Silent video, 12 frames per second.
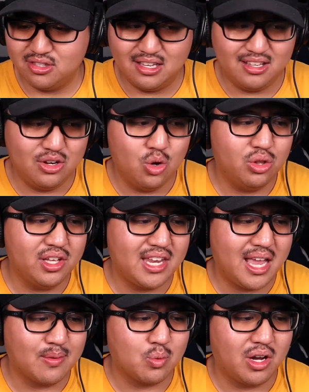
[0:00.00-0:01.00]
the newly
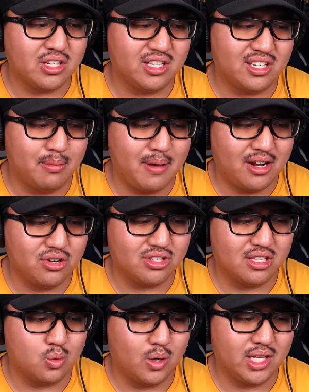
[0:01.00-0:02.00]
named Washington Commanders
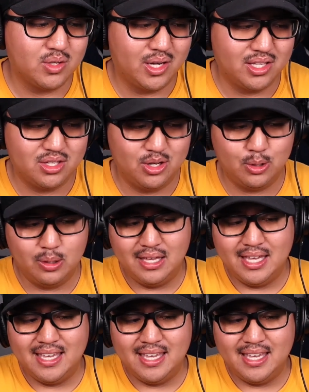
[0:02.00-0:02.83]
in 2022.